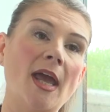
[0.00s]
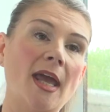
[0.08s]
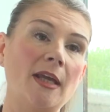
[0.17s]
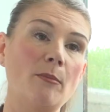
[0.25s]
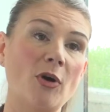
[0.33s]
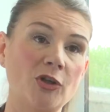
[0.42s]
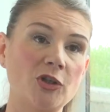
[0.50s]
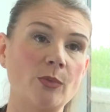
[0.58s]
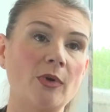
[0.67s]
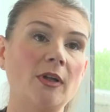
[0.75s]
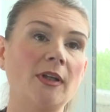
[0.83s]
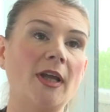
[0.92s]
a
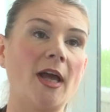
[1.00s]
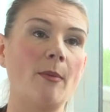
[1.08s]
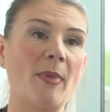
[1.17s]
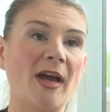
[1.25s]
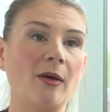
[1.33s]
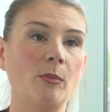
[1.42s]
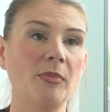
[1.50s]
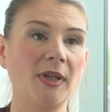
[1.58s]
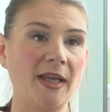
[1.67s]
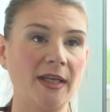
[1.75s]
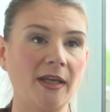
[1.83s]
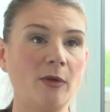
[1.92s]
module about
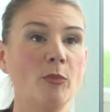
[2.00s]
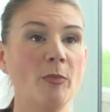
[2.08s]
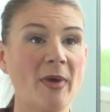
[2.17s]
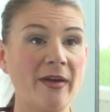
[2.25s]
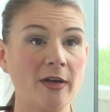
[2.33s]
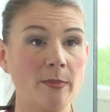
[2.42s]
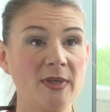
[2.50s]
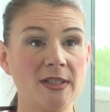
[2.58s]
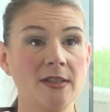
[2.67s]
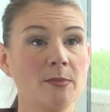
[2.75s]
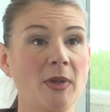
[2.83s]
planning and preparing a business